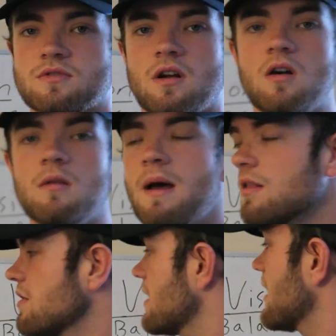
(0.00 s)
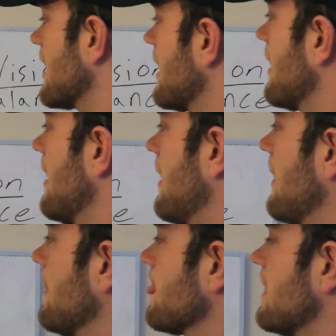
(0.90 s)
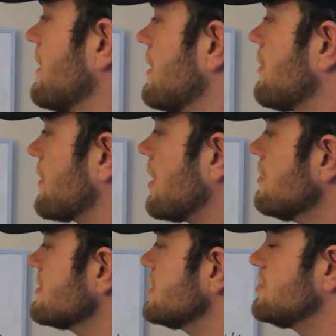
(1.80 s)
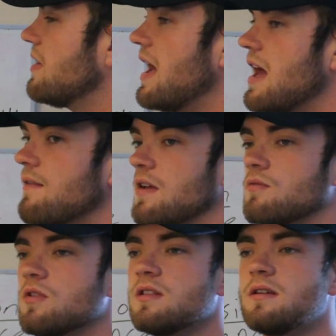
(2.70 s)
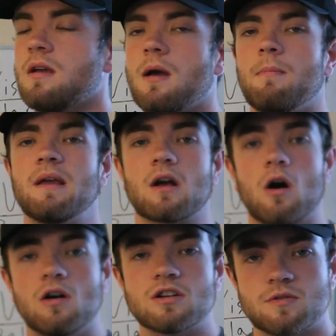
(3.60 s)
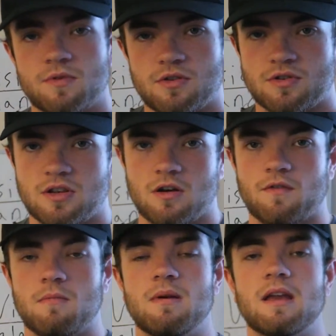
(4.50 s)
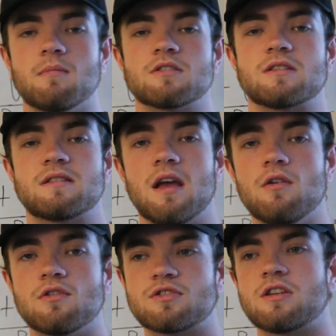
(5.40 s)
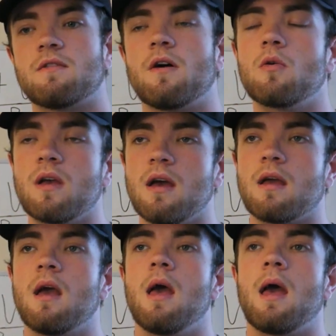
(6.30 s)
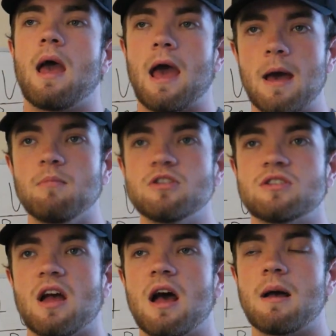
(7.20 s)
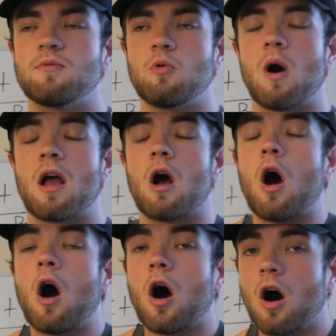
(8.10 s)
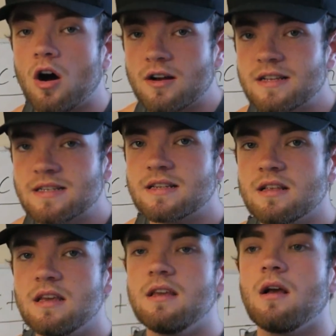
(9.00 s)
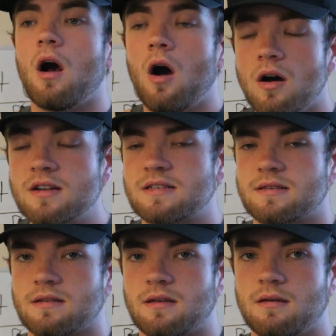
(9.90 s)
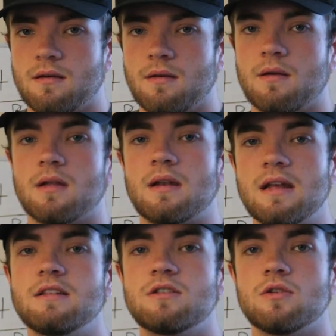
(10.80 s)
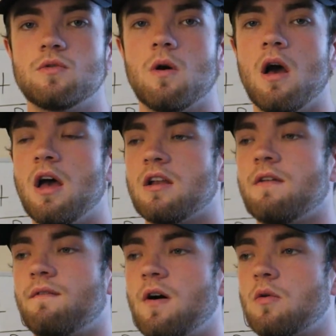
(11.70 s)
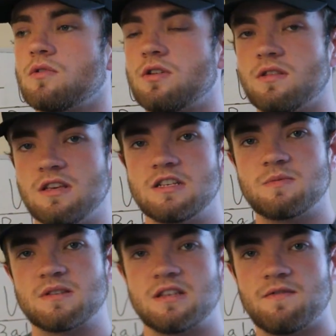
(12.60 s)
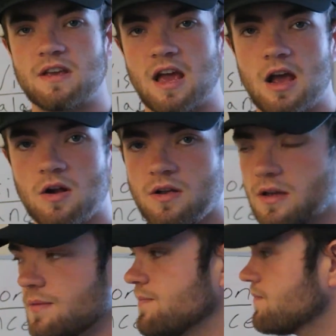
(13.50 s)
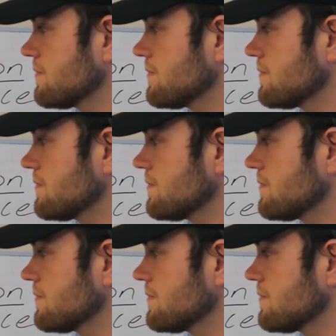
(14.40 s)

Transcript: So it's all about looking at, you know, the goals that you have and really being honest with yourself and being able to tell yourself, okay, how much time do I honestly, honestly need to devote to this specific area.